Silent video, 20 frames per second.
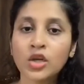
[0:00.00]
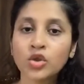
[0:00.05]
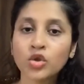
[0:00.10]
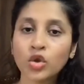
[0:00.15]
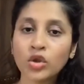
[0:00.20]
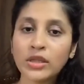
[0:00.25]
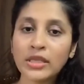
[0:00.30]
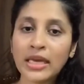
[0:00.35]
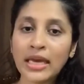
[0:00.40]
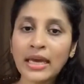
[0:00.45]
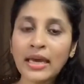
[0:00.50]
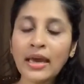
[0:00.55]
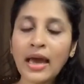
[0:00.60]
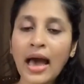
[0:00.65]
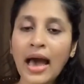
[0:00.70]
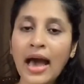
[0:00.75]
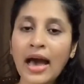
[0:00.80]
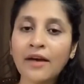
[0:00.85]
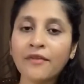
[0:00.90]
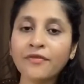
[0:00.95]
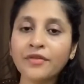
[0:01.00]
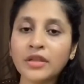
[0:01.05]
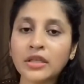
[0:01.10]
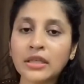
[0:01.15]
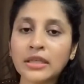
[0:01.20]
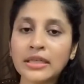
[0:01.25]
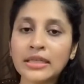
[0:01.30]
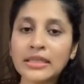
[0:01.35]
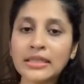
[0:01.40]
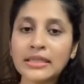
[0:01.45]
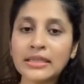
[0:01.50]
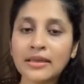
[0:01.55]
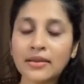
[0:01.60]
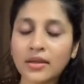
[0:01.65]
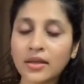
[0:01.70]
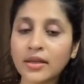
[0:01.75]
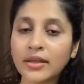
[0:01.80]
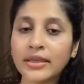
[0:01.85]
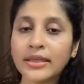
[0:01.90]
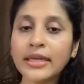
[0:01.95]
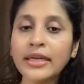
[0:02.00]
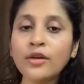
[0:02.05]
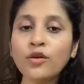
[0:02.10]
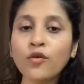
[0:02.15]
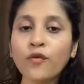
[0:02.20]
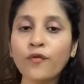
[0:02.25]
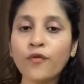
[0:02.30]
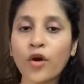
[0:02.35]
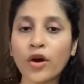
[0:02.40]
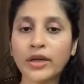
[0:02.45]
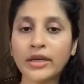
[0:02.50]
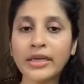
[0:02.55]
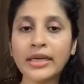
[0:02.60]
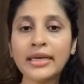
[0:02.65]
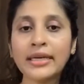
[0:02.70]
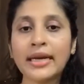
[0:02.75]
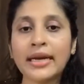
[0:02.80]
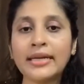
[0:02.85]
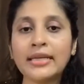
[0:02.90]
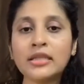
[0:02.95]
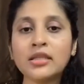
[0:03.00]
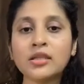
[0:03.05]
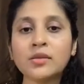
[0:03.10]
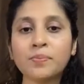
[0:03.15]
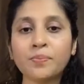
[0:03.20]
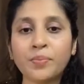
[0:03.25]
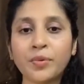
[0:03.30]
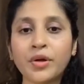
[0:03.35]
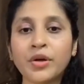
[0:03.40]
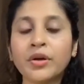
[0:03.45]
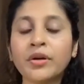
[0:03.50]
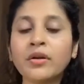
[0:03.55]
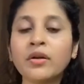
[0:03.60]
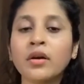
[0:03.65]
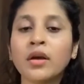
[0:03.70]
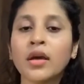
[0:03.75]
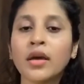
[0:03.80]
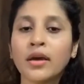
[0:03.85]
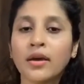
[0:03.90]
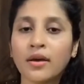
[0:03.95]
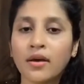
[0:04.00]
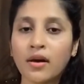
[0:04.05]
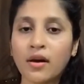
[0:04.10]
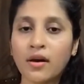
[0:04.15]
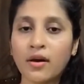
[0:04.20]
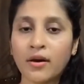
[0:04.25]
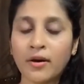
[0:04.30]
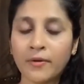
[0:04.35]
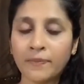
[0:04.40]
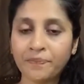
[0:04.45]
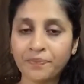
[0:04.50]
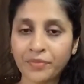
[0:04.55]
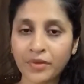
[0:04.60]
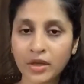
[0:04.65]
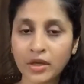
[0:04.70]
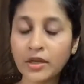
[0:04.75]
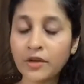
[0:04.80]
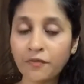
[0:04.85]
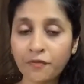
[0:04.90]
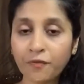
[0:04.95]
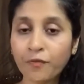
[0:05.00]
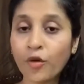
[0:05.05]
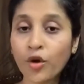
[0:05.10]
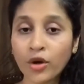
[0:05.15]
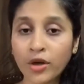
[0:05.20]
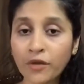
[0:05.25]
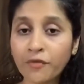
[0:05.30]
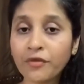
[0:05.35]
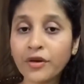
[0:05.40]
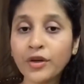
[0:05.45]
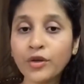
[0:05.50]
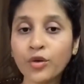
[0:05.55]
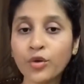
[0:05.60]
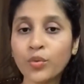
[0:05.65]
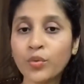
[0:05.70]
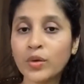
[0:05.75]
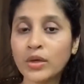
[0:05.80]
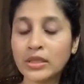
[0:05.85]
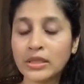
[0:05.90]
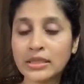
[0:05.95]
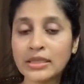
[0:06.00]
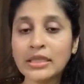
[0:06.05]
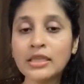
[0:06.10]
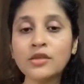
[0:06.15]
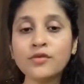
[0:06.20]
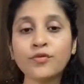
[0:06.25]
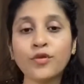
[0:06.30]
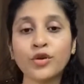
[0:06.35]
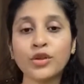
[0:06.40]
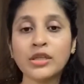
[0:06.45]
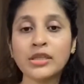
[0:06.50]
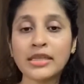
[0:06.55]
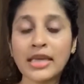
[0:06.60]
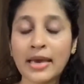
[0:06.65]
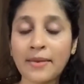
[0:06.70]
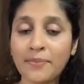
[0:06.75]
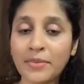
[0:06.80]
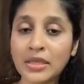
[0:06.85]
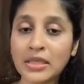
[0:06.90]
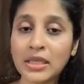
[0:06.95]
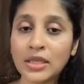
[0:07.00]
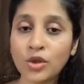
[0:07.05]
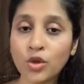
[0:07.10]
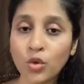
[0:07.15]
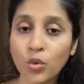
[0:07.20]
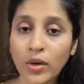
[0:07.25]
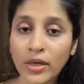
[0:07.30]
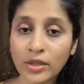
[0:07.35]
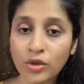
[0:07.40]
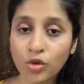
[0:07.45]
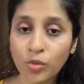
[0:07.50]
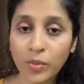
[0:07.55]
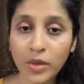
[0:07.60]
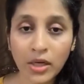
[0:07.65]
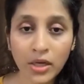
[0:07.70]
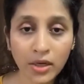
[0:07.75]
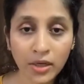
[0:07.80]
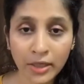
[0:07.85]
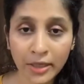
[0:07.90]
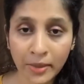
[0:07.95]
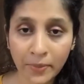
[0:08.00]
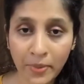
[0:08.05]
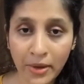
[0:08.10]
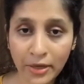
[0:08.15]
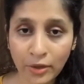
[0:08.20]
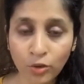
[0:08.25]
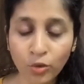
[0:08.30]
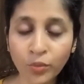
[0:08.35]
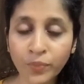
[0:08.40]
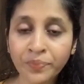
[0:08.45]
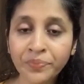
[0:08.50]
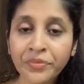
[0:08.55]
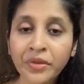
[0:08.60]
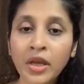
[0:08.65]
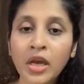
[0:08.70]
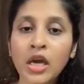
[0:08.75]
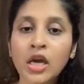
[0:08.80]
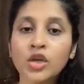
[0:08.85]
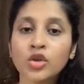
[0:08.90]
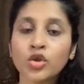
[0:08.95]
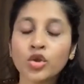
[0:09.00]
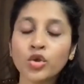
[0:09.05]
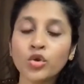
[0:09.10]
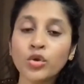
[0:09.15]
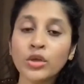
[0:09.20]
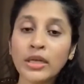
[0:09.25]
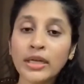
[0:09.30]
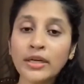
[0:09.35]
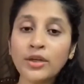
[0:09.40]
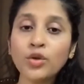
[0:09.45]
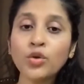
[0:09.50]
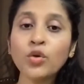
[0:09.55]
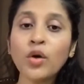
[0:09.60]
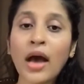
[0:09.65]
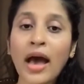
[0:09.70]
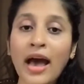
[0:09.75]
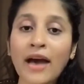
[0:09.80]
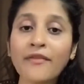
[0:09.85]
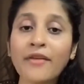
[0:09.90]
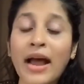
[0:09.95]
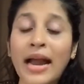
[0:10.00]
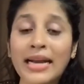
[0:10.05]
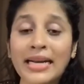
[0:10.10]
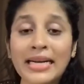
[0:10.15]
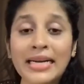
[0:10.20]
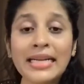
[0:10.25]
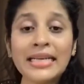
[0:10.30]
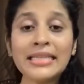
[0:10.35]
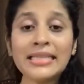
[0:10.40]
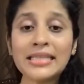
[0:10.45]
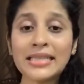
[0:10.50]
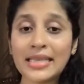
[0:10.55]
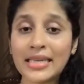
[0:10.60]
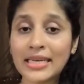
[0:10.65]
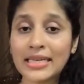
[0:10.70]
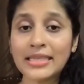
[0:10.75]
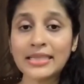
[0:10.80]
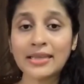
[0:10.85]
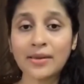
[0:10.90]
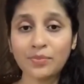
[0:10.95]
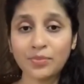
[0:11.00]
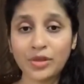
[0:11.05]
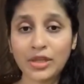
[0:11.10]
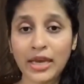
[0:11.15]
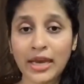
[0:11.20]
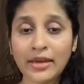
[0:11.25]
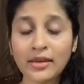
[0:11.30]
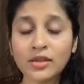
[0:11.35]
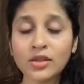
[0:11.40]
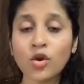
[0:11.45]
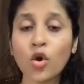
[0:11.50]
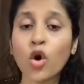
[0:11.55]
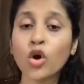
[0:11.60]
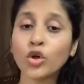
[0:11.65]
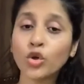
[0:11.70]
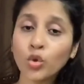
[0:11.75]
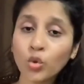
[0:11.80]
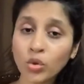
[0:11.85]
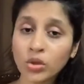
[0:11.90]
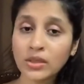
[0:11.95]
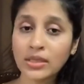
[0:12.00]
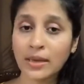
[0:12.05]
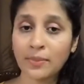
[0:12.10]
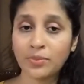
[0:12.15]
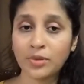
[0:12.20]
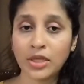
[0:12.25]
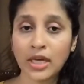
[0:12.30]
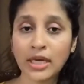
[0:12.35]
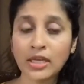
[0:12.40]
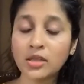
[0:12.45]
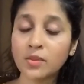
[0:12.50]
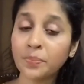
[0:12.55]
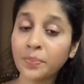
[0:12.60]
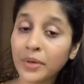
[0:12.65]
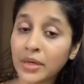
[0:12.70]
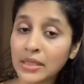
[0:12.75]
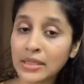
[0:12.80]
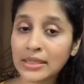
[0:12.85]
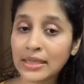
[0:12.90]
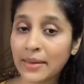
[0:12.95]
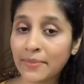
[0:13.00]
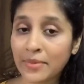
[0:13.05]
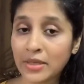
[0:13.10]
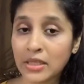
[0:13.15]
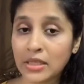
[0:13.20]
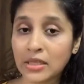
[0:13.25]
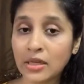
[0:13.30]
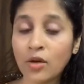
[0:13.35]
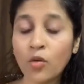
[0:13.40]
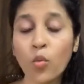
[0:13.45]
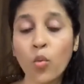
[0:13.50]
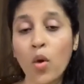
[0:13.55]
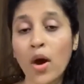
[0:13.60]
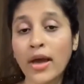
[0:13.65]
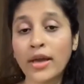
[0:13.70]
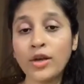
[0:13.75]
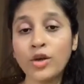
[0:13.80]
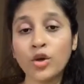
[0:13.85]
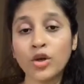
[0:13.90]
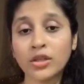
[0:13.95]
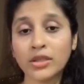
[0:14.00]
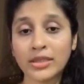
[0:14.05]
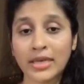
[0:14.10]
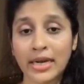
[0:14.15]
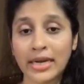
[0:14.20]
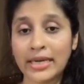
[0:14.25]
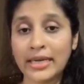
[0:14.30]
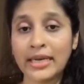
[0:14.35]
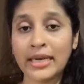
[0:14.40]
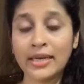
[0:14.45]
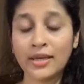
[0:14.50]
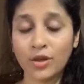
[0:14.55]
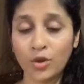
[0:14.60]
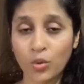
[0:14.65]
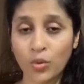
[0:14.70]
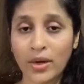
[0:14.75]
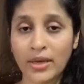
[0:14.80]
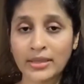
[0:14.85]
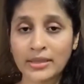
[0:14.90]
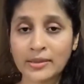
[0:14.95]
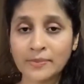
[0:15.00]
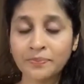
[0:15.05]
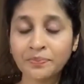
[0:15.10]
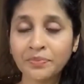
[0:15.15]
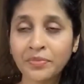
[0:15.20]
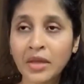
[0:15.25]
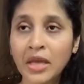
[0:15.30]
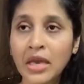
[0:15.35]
so they have 30 30 to 40 credits per um, for different universities for this MS in US to be earned by you. So you need to have at least three subjects or two subjects per semester while you're studying in US.